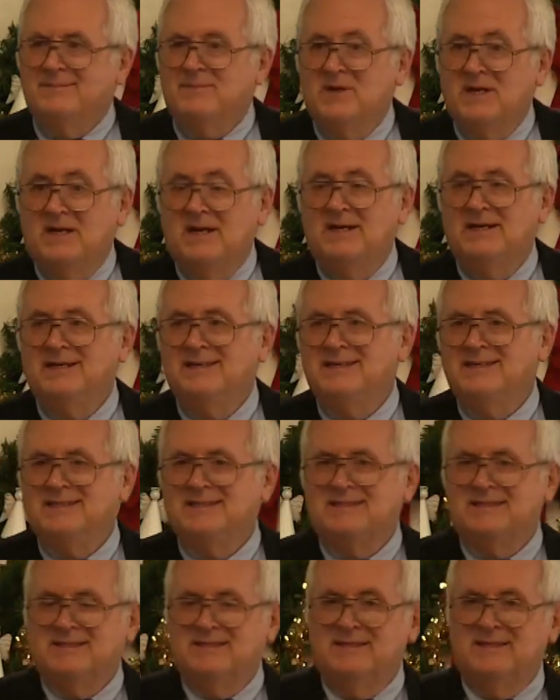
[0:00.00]

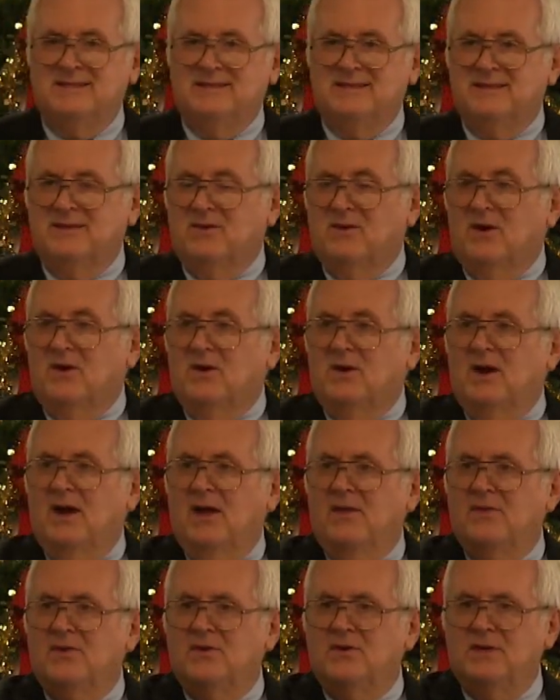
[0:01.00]
because there are
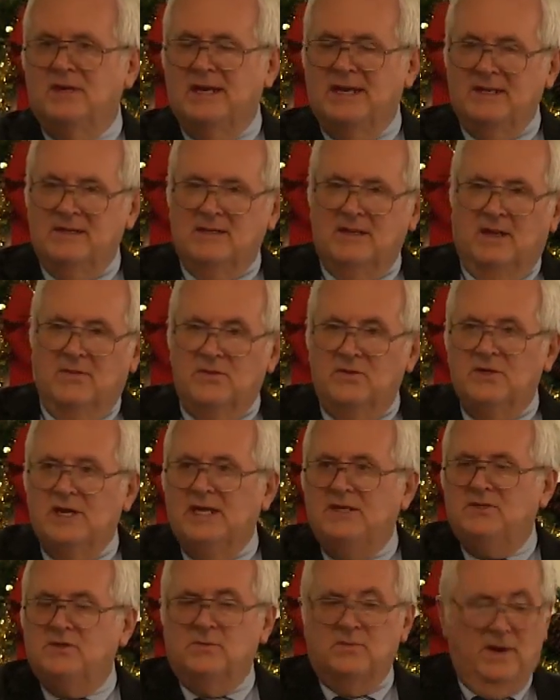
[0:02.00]
other
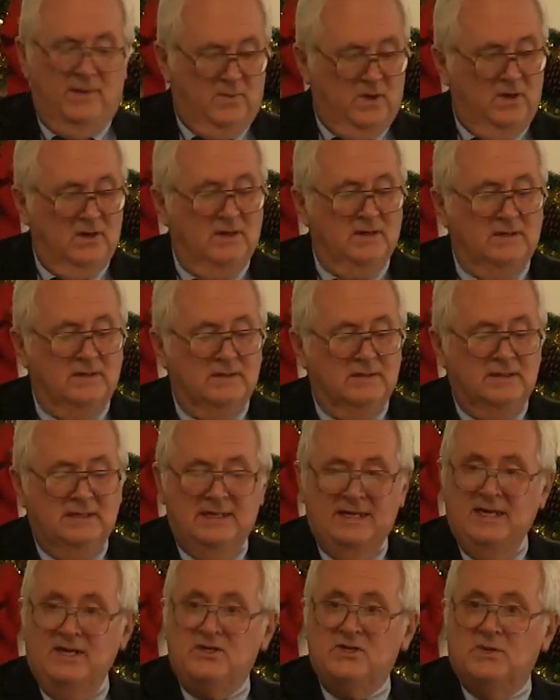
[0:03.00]
nations. Remember,
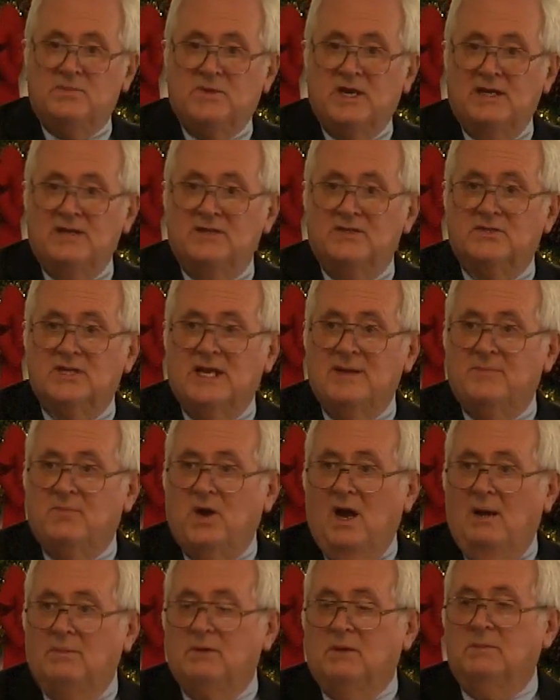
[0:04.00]
Egypt had the same
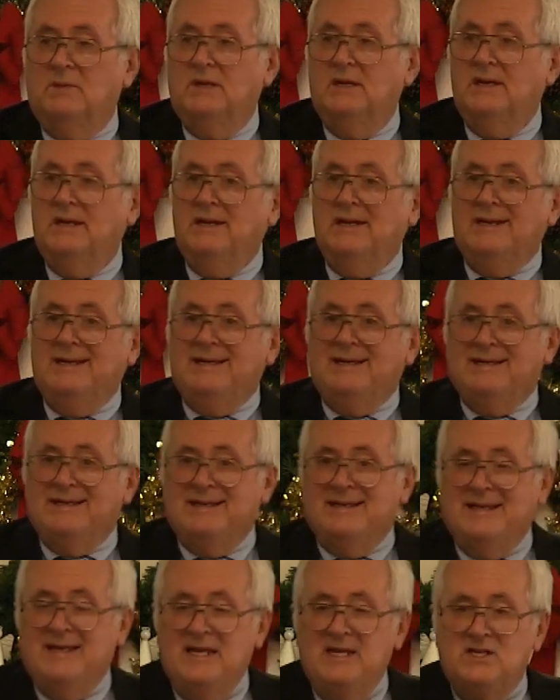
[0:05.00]
problem.
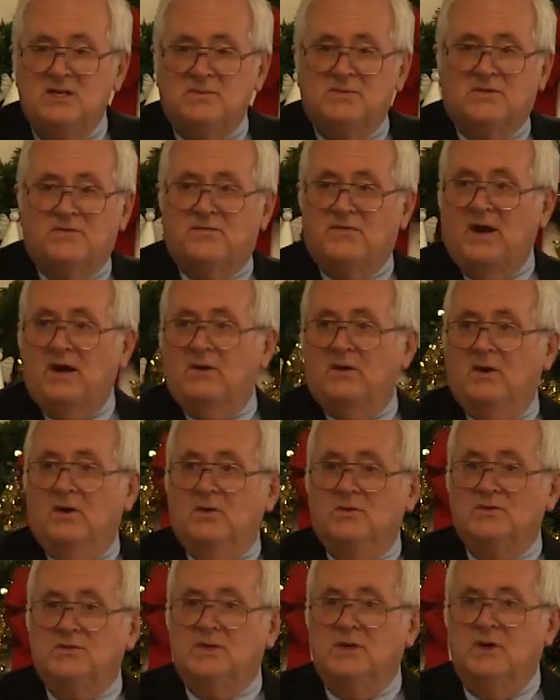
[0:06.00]
Egypt's
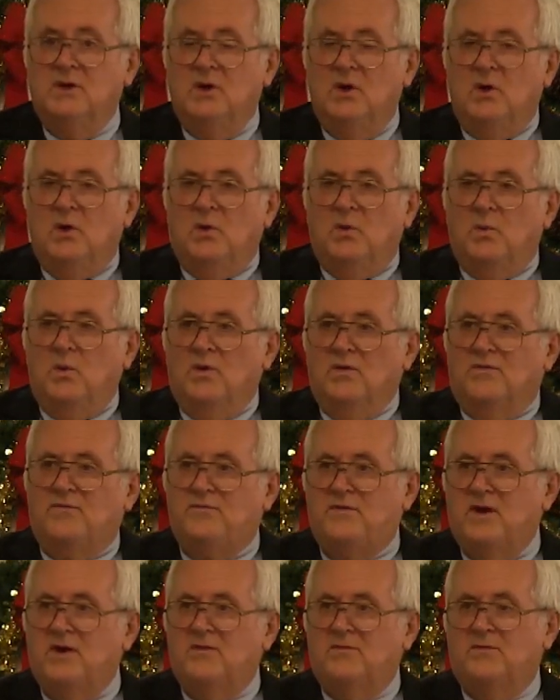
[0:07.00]
pharaohs were
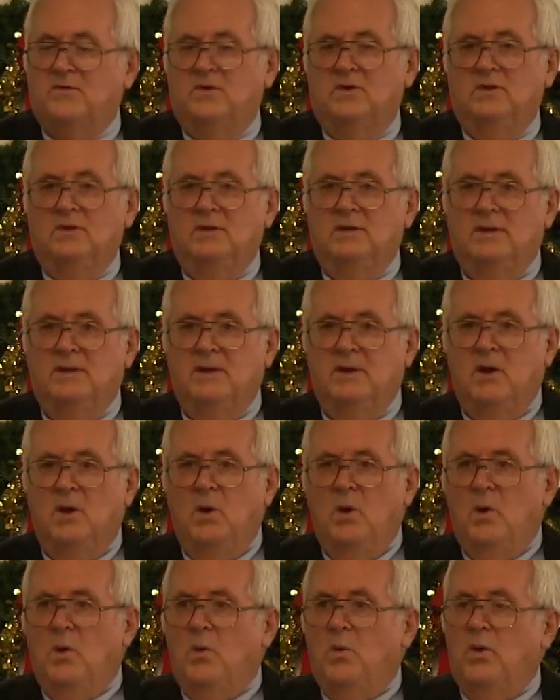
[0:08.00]
fearful
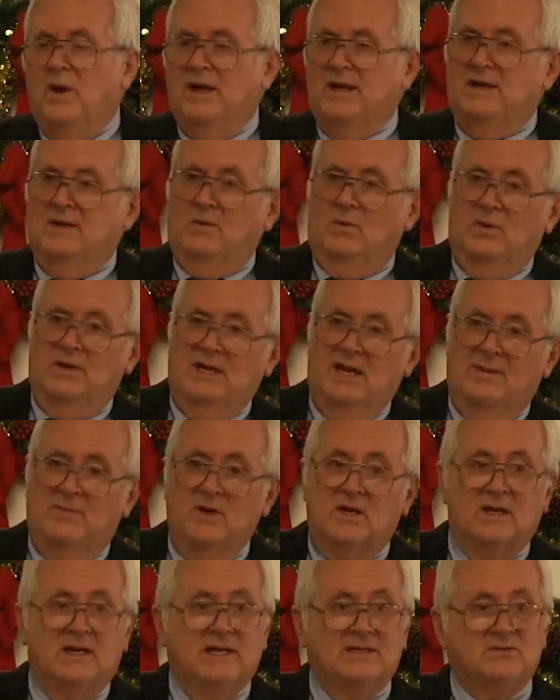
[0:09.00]
when
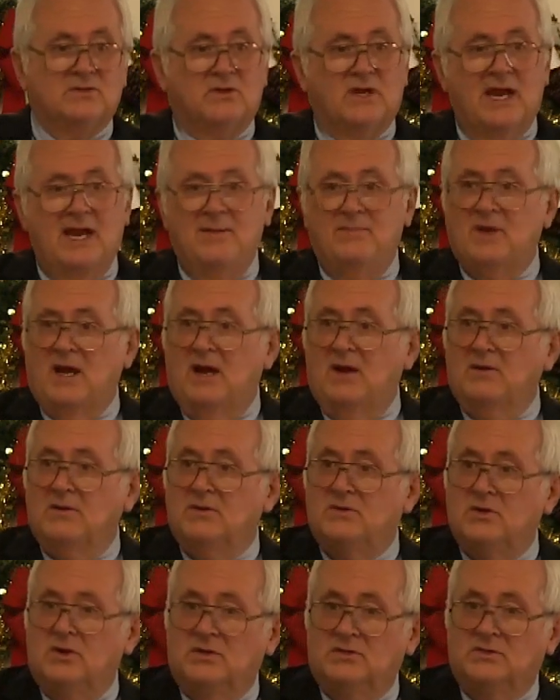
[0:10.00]
Nebuchadnezzar came down
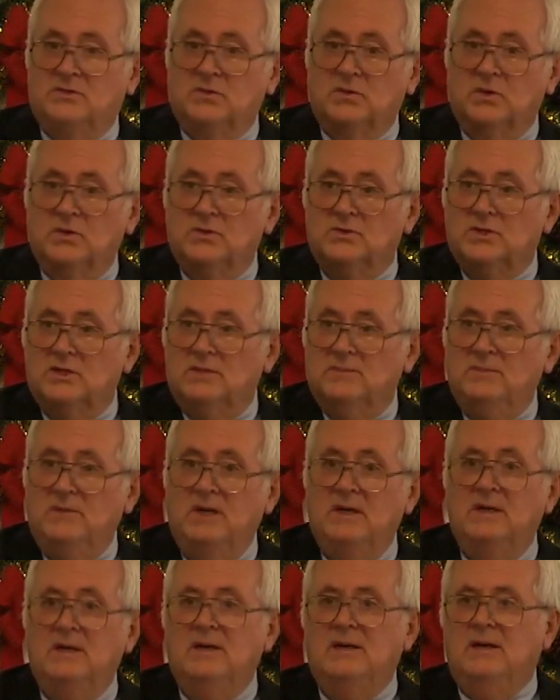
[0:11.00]
and took
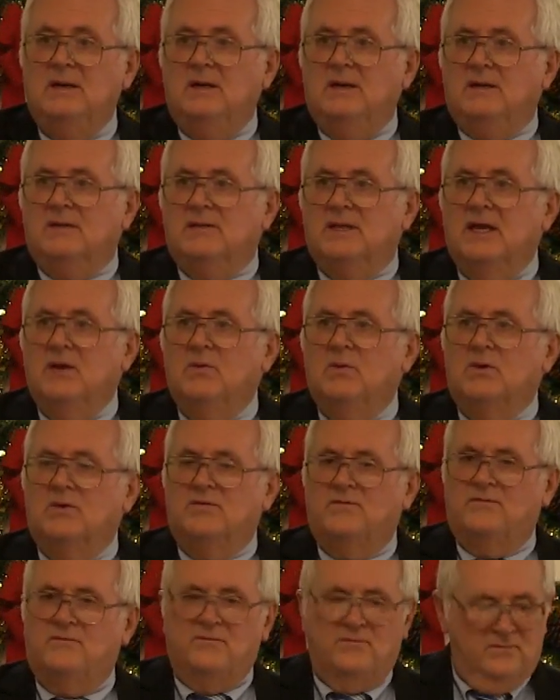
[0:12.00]
Jerusalem. They were